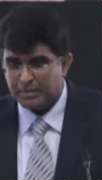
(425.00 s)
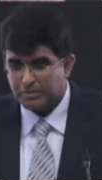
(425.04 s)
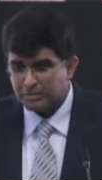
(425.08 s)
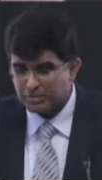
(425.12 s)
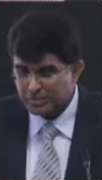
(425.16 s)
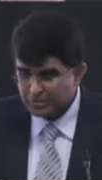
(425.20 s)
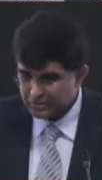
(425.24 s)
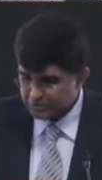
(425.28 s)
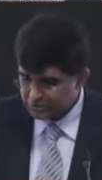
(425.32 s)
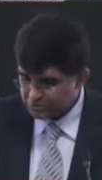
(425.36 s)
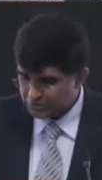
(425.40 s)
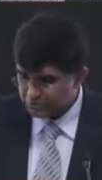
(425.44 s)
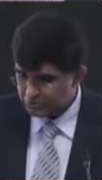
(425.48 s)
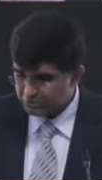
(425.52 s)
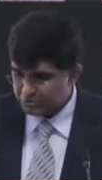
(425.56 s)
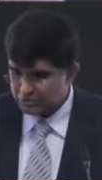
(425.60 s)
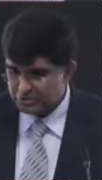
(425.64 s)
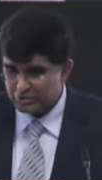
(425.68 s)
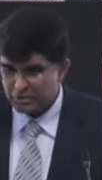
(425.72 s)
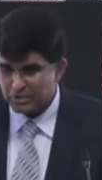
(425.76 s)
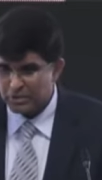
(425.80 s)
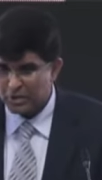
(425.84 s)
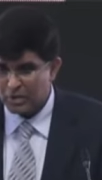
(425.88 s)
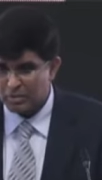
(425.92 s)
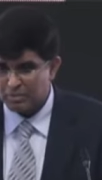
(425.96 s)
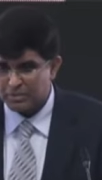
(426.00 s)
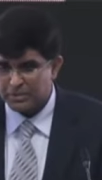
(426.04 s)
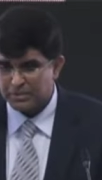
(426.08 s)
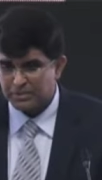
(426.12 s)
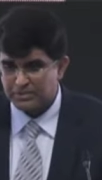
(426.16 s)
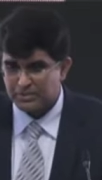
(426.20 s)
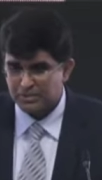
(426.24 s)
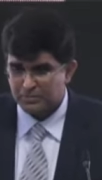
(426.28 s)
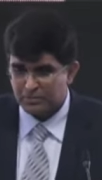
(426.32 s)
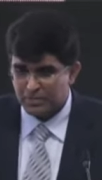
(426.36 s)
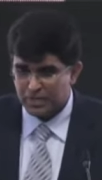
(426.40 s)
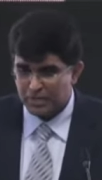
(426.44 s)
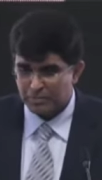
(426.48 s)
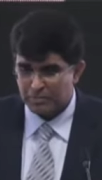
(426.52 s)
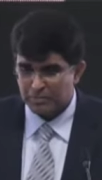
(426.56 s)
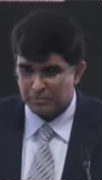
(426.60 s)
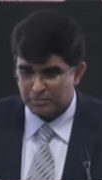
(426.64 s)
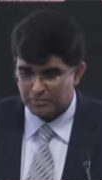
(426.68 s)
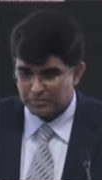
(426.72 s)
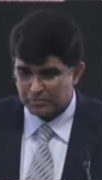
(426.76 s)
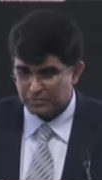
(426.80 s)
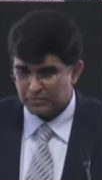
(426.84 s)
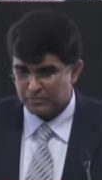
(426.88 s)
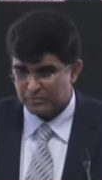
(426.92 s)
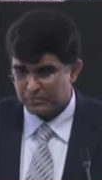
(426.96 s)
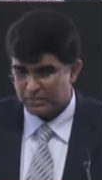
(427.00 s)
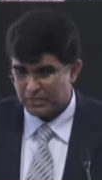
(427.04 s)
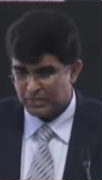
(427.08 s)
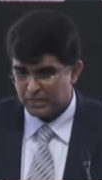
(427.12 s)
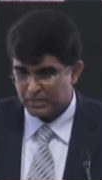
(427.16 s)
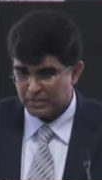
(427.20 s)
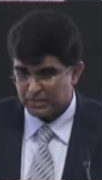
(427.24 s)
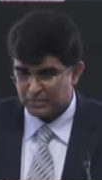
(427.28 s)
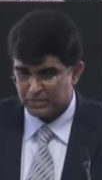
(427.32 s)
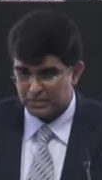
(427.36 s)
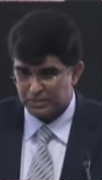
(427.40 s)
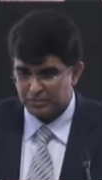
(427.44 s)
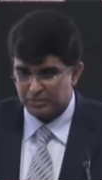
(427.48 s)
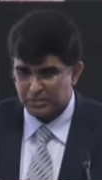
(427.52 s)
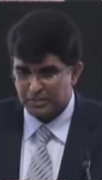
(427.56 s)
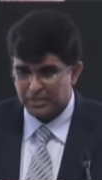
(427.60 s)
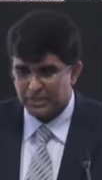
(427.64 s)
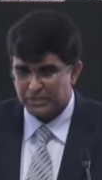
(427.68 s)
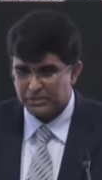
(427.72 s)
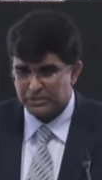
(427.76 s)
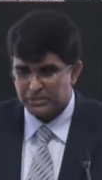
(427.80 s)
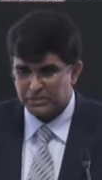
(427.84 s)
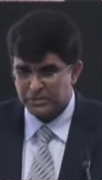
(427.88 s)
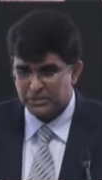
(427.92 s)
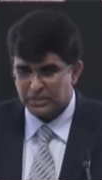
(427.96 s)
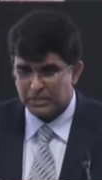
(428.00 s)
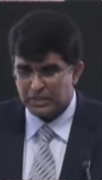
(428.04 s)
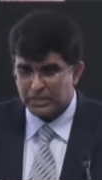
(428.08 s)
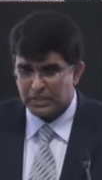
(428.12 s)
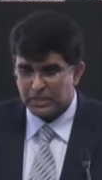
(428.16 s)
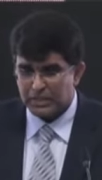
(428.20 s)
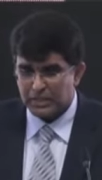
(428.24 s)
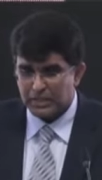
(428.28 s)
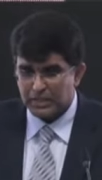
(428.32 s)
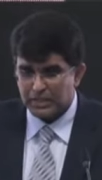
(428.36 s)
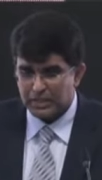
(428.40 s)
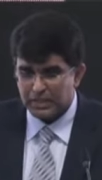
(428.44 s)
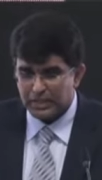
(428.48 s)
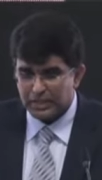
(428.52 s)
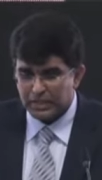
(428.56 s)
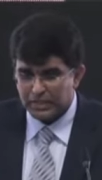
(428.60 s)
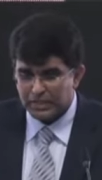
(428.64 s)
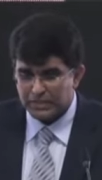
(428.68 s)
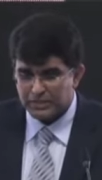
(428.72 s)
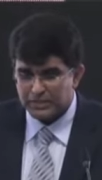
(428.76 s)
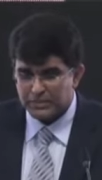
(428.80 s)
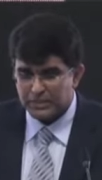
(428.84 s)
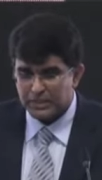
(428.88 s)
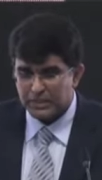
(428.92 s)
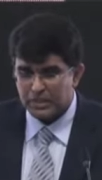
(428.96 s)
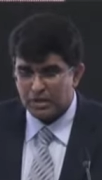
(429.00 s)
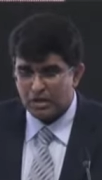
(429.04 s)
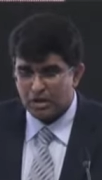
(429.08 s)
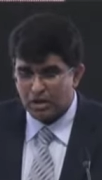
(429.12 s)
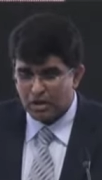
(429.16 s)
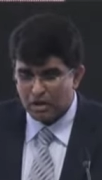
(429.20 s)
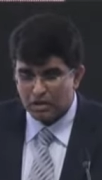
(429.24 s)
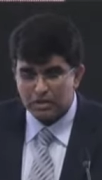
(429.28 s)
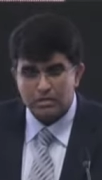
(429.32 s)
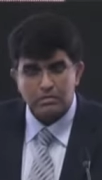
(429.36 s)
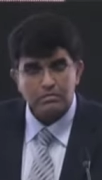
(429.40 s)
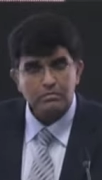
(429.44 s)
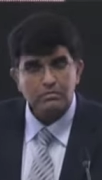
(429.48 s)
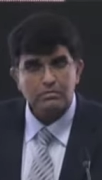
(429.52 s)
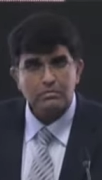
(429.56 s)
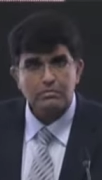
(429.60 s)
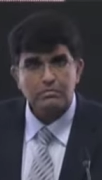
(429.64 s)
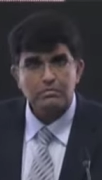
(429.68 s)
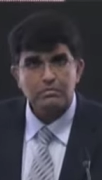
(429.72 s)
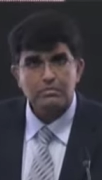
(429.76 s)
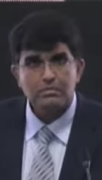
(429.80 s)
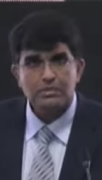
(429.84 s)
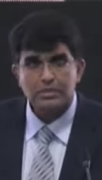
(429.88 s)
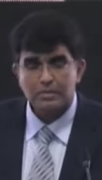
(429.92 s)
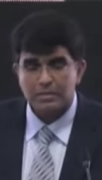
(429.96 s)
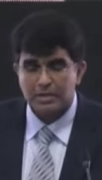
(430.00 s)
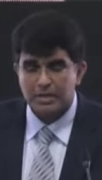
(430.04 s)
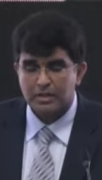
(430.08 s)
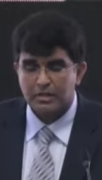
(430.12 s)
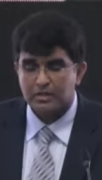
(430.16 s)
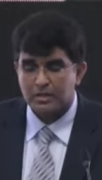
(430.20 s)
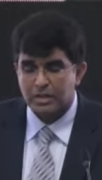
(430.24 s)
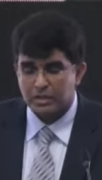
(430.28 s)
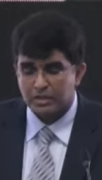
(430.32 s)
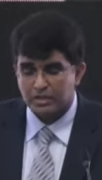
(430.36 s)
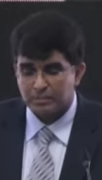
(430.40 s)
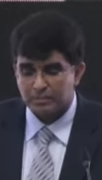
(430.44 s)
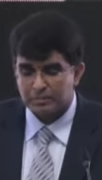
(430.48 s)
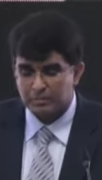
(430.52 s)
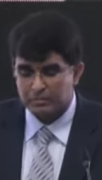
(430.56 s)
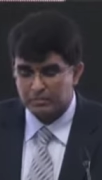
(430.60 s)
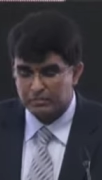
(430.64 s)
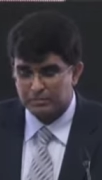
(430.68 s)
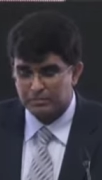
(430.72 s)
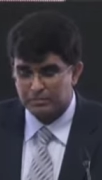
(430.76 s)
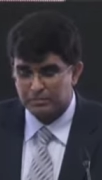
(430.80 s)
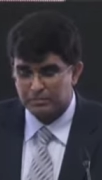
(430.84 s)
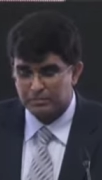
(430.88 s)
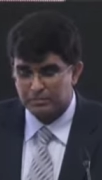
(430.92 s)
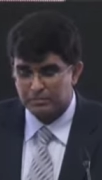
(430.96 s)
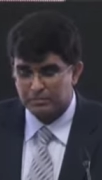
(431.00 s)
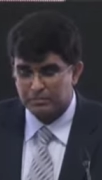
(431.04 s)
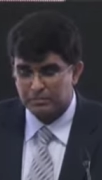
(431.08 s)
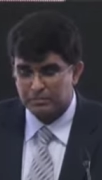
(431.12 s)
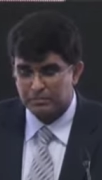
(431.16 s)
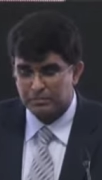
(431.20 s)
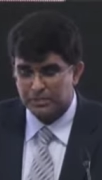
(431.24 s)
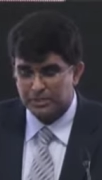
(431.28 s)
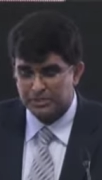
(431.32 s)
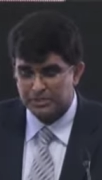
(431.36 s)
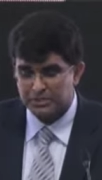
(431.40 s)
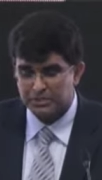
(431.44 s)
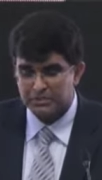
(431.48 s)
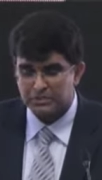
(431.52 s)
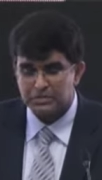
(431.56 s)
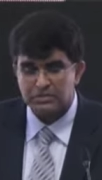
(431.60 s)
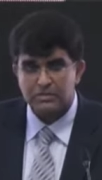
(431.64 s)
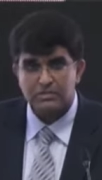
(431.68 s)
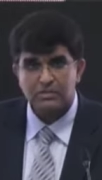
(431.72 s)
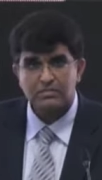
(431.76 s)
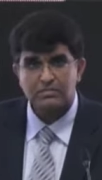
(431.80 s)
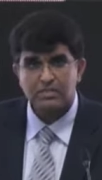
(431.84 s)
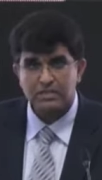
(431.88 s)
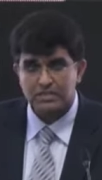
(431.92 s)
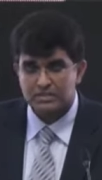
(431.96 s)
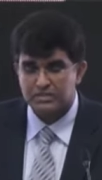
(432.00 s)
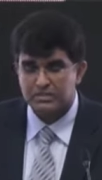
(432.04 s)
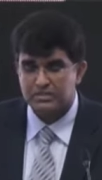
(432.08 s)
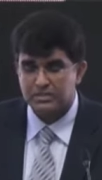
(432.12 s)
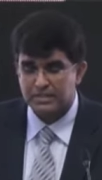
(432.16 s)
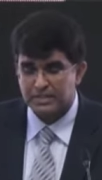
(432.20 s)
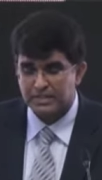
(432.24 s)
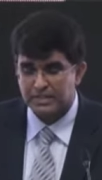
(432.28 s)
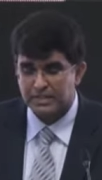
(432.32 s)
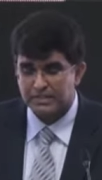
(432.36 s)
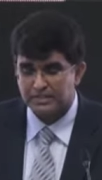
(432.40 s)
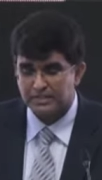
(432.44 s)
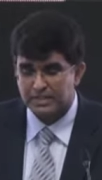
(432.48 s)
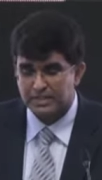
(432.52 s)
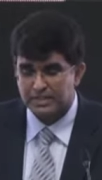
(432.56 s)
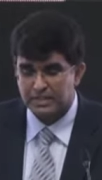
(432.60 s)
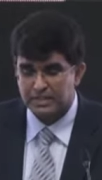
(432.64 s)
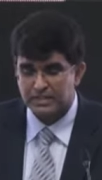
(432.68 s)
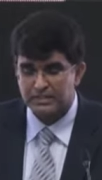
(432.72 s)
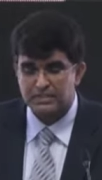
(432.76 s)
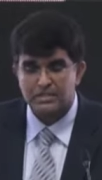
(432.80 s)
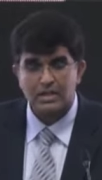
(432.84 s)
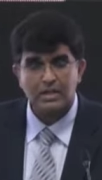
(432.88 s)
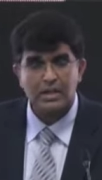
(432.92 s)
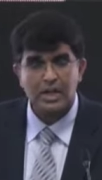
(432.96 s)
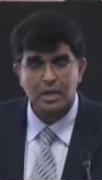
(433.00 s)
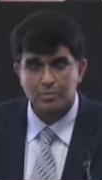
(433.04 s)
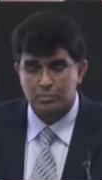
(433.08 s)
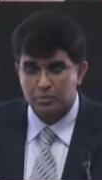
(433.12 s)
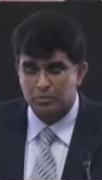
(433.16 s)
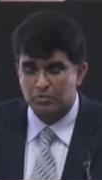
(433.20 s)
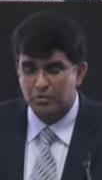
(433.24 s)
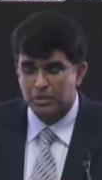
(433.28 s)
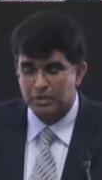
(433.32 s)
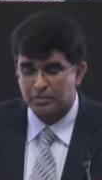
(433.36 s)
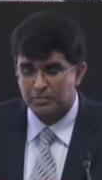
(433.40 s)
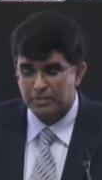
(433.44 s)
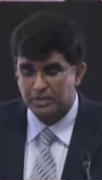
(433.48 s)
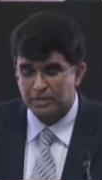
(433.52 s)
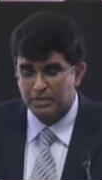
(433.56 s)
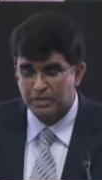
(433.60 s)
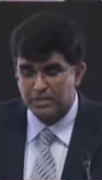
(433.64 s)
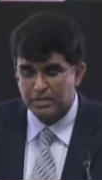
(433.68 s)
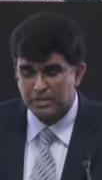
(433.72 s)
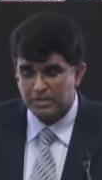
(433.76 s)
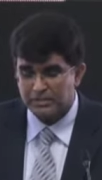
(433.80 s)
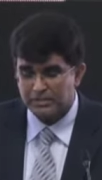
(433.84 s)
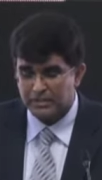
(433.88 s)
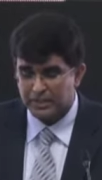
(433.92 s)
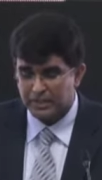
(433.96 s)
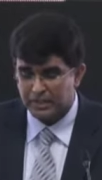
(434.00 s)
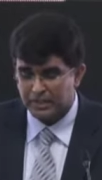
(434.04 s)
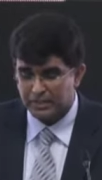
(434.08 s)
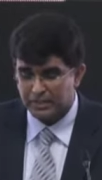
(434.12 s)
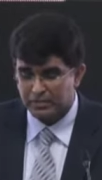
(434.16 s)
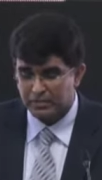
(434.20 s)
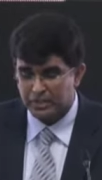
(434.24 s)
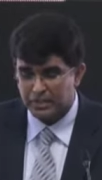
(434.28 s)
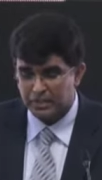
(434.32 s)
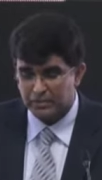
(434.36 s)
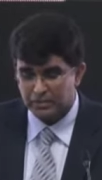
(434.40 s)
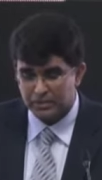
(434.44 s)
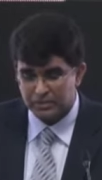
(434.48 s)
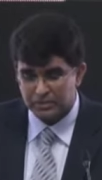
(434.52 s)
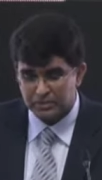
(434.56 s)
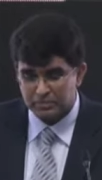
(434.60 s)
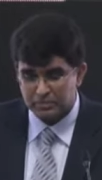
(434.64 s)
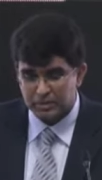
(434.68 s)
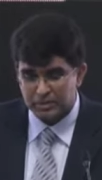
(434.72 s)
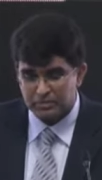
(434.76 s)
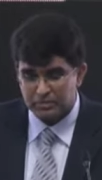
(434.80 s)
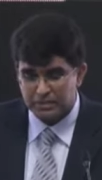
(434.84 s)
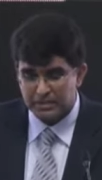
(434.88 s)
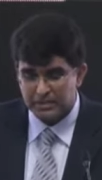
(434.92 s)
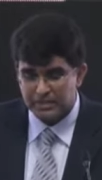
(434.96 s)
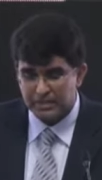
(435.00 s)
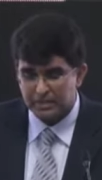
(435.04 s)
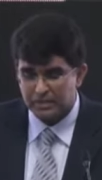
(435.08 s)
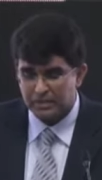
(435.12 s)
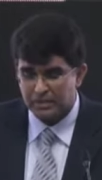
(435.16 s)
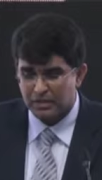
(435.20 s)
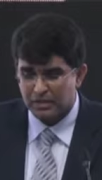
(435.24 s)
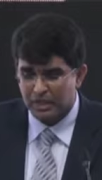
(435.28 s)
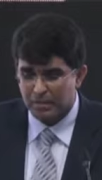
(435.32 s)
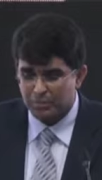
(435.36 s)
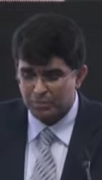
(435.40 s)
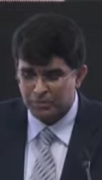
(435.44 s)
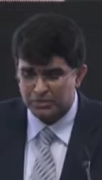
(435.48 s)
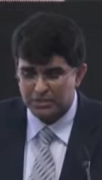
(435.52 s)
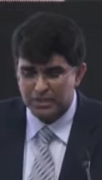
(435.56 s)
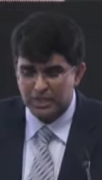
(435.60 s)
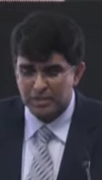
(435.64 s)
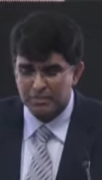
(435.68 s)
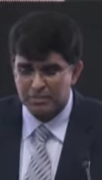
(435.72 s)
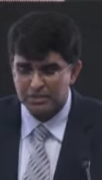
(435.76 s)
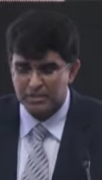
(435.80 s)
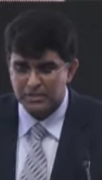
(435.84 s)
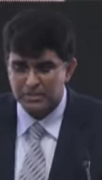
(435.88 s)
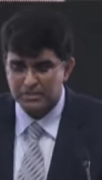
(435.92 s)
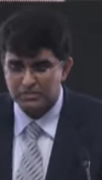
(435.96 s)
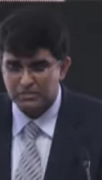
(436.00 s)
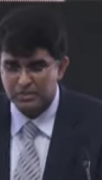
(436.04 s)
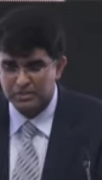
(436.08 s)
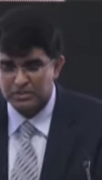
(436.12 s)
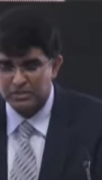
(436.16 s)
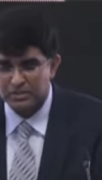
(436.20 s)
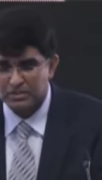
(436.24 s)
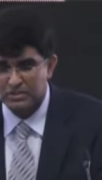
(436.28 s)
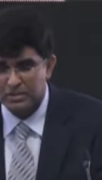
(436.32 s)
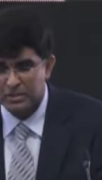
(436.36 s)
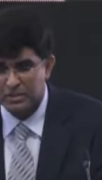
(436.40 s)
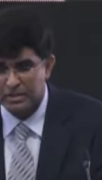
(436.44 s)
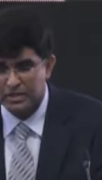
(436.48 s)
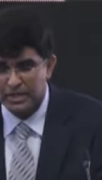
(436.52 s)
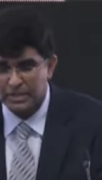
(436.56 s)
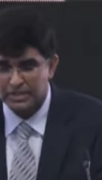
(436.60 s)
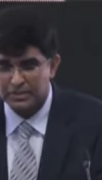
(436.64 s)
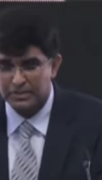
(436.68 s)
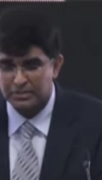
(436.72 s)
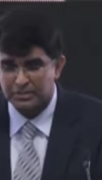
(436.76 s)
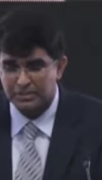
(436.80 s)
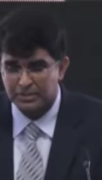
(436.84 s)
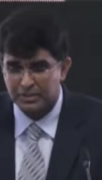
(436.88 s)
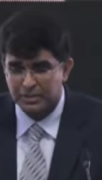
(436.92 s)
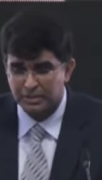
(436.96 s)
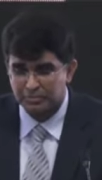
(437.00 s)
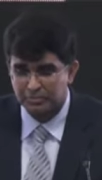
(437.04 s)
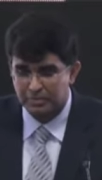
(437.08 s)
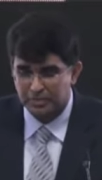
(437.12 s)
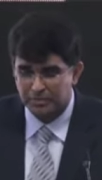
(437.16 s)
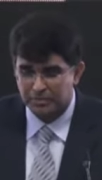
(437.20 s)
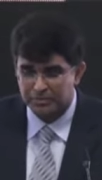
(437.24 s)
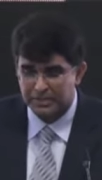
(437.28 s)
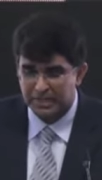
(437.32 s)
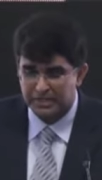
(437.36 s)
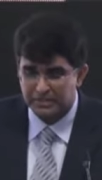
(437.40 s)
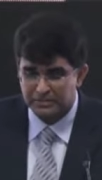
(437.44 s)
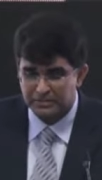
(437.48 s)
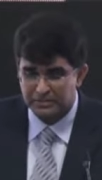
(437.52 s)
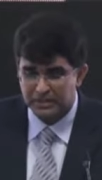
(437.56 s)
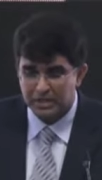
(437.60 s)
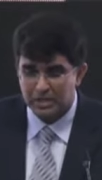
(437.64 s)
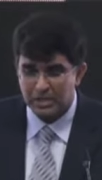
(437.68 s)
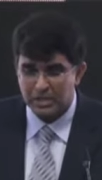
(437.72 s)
each individual components of triple H, initially all subarachnoid patients in the first 3 days at least are hypovolemic, secondary to aneurysmal bleeding or hypothalamic dysfunction or natriuretic peptides.